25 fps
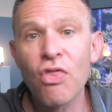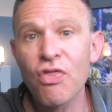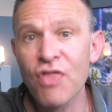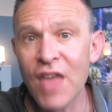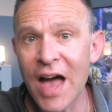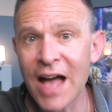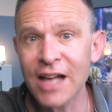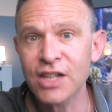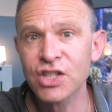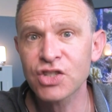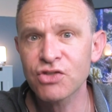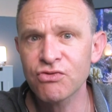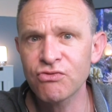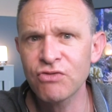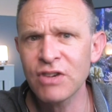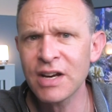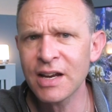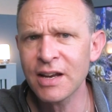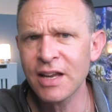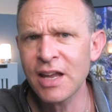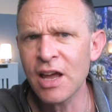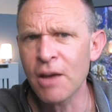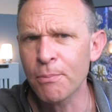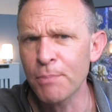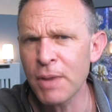that's
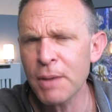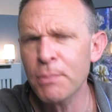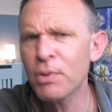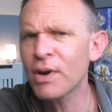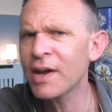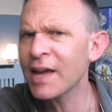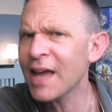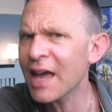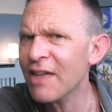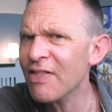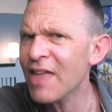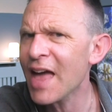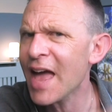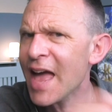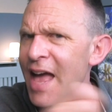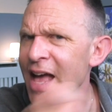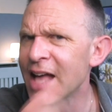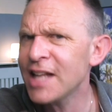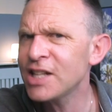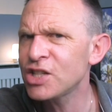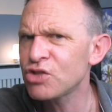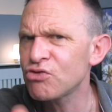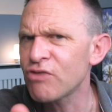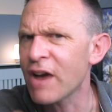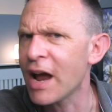really, people can get their
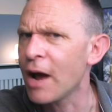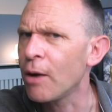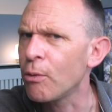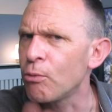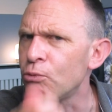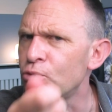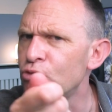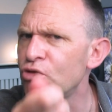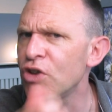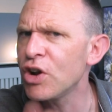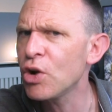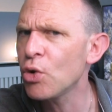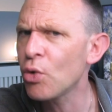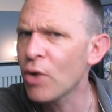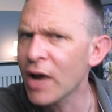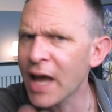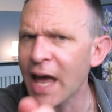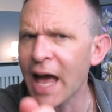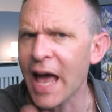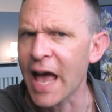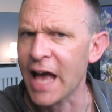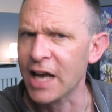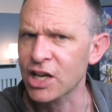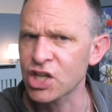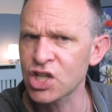heads around real
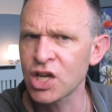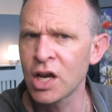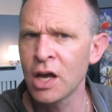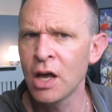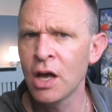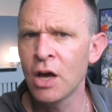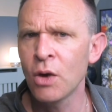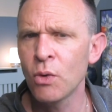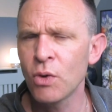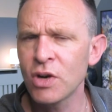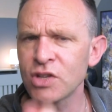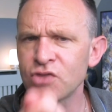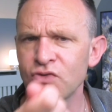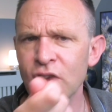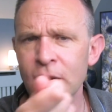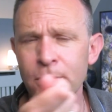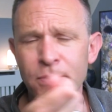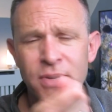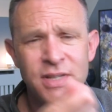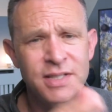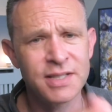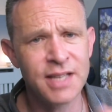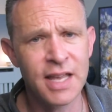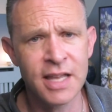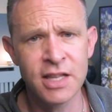cash, whereas around
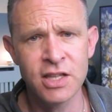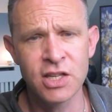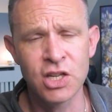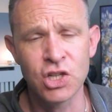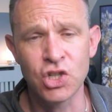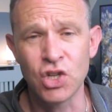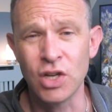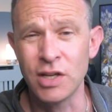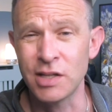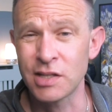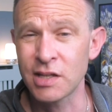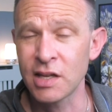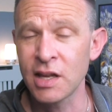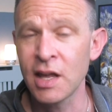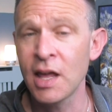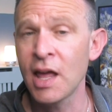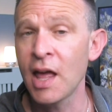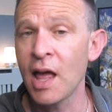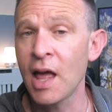percentages,